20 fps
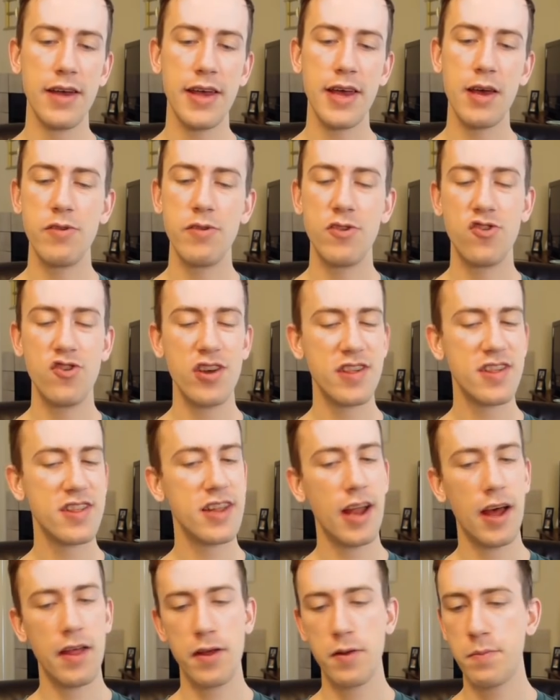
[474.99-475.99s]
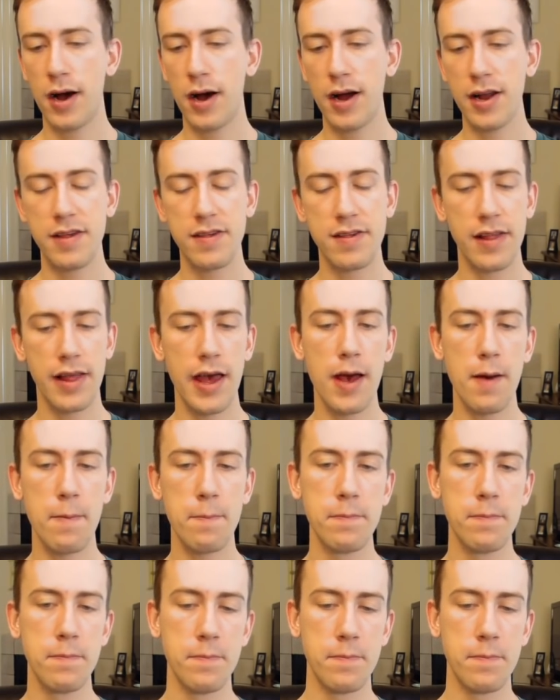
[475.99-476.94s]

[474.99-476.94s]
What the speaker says: It was just another body slam.